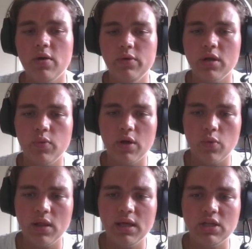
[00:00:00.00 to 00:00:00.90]
We
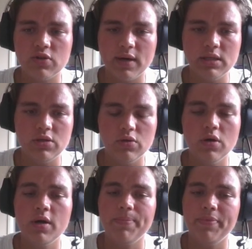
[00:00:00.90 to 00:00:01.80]
really try to
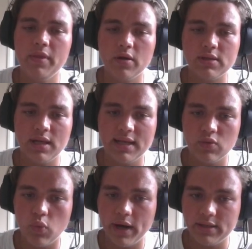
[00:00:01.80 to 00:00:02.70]
not let
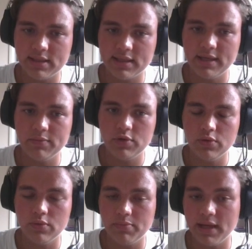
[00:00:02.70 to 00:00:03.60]
white the time
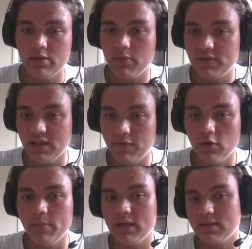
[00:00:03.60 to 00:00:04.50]
to play the move
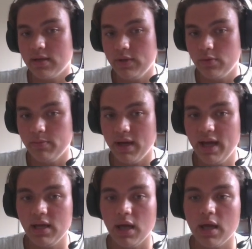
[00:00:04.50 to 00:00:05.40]
c4 because now it will be
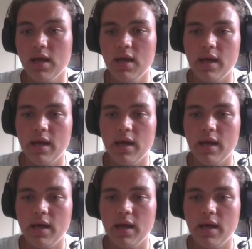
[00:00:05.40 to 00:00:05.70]
hanging.